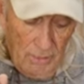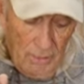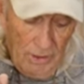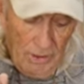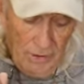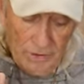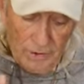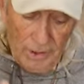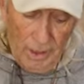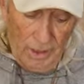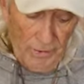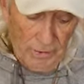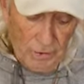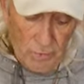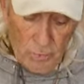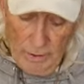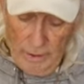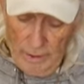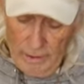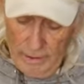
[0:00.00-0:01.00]
they say
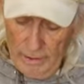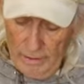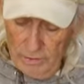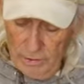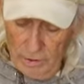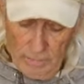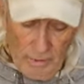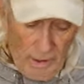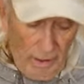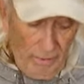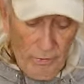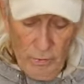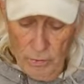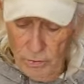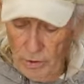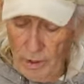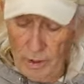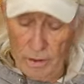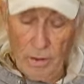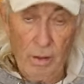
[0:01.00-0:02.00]
this one has some kind of new
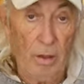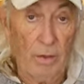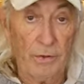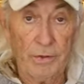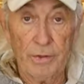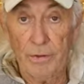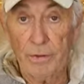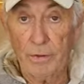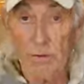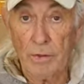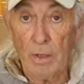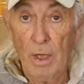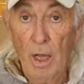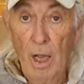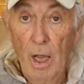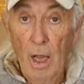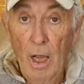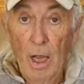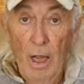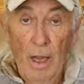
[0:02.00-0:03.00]
technology that
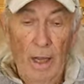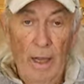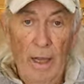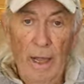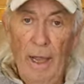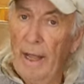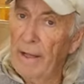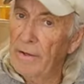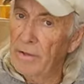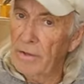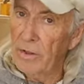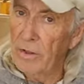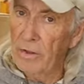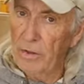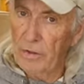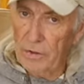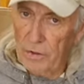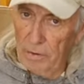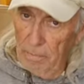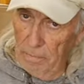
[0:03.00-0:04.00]
uh, adds to
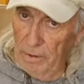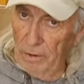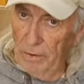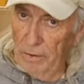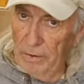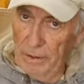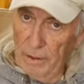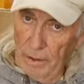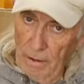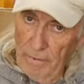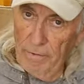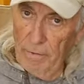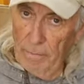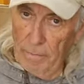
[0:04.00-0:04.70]
the stability of the